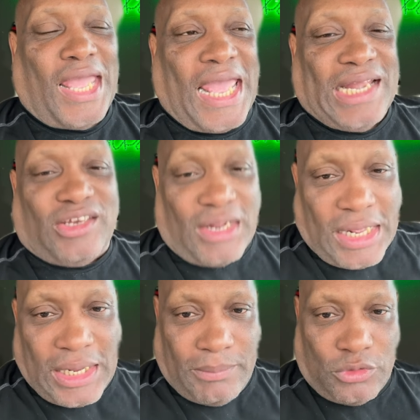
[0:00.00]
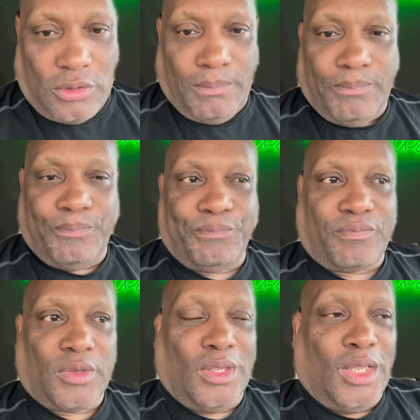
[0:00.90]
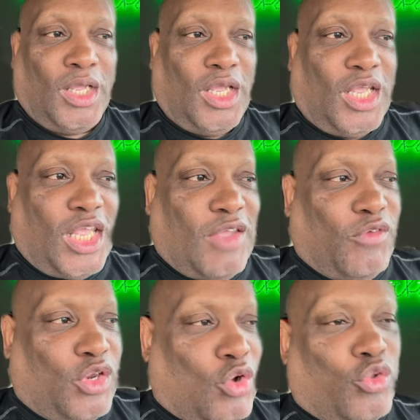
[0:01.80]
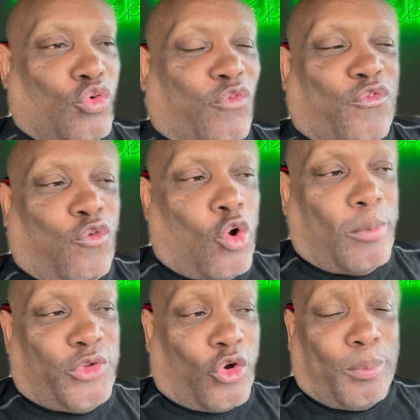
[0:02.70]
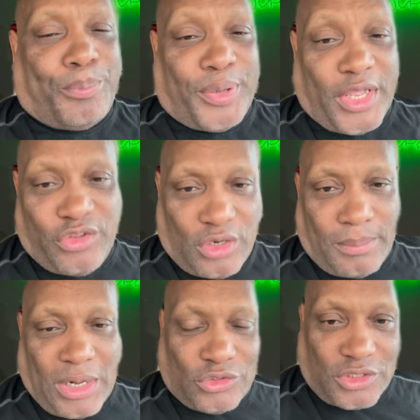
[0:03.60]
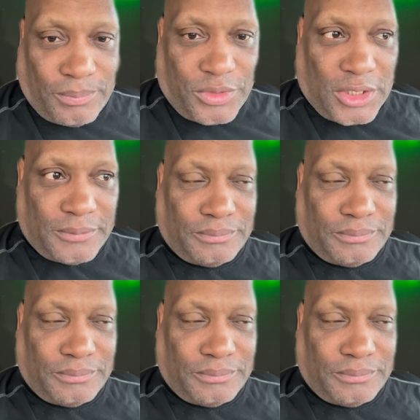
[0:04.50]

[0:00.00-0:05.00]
at times, even though you formed your opinion about something,